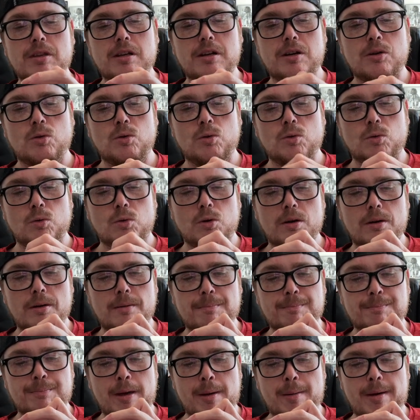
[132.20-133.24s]
Ooh,
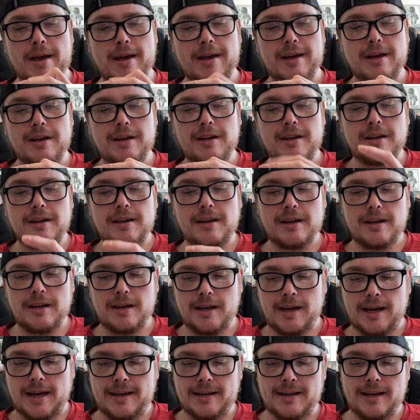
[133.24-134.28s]
baby.
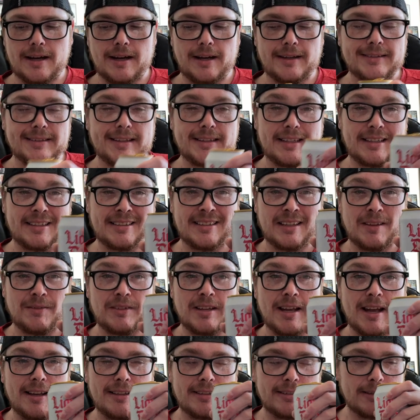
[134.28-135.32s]
And let's get the sniff
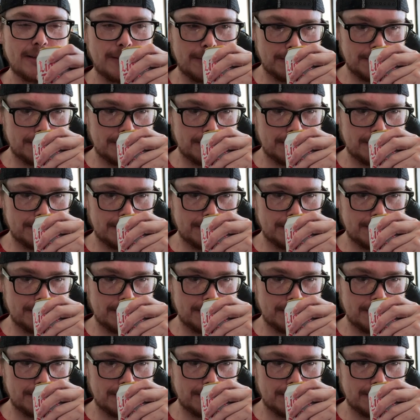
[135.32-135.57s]
test.